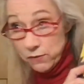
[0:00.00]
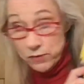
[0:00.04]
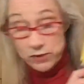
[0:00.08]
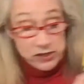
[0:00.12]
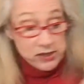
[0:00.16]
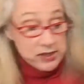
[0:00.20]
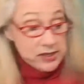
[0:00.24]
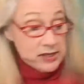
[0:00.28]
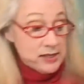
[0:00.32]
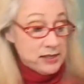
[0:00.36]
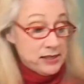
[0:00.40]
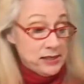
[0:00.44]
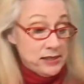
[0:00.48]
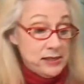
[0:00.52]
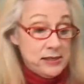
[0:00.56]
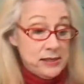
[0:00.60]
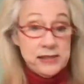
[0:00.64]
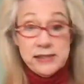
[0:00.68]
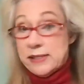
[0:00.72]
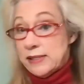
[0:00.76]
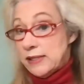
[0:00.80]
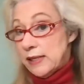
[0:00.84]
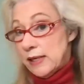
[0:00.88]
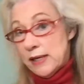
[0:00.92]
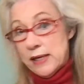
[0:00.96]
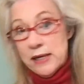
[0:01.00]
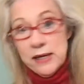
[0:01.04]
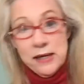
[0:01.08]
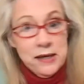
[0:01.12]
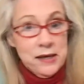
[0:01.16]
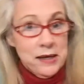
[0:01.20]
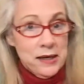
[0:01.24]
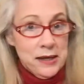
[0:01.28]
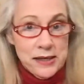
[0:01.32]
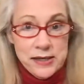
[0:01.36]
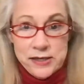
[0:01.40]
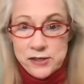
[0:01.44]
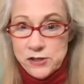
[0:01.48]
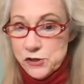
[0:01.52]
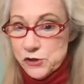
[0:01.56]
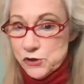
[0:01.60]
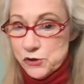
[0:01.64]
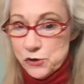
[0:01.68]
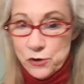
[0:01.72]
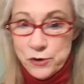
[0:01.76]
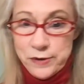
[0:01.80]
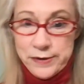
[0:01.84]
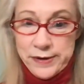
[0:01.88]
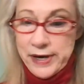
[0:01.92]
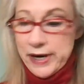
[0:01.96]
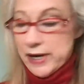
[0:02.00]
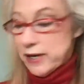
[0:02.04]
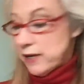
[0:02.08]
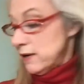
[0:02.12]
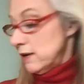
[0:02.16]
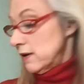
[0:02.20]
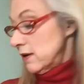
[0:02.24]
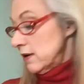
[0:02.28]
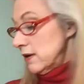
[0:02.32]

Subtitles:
was a silly story.